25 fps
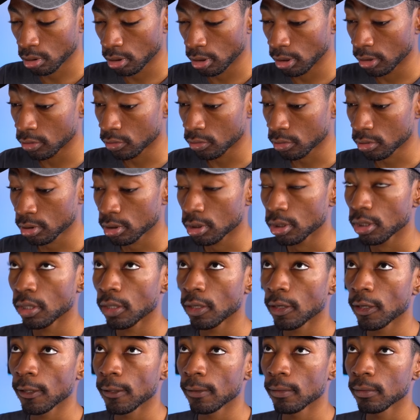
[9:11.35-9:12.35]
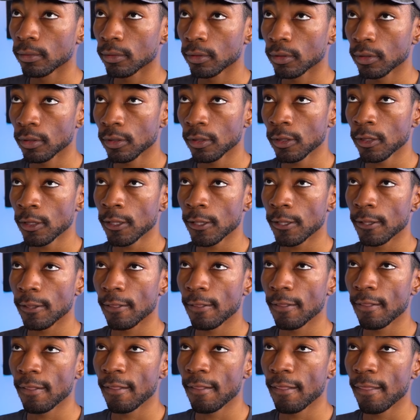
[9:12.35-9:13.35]
Interesting. Huh.
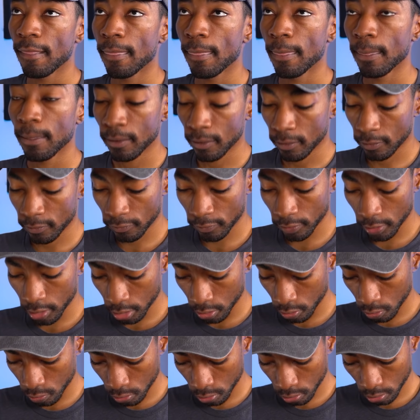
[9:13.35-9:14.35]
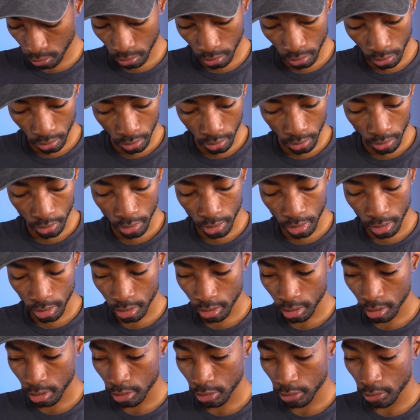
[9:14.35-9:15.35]
Very cool.
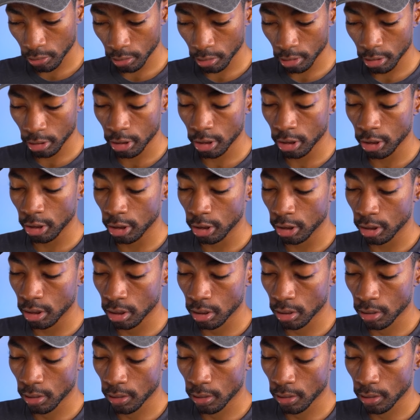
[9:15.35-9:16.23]
Certainly needed it.